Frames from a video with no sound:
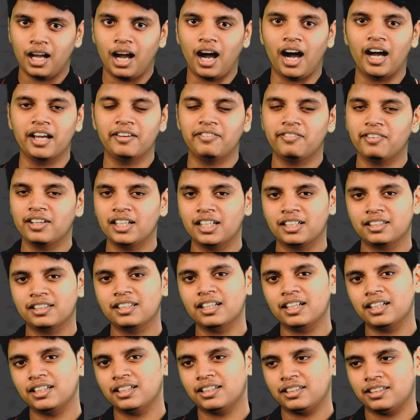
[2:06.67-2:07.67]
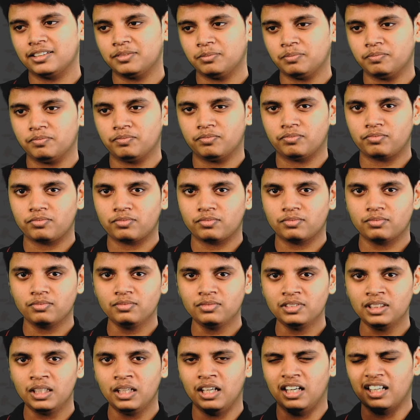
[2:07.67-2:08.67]
I felt that
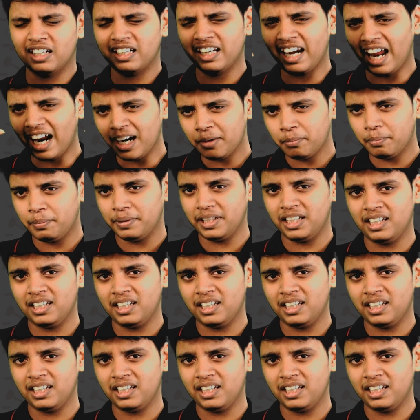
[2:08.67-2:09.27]
CLAT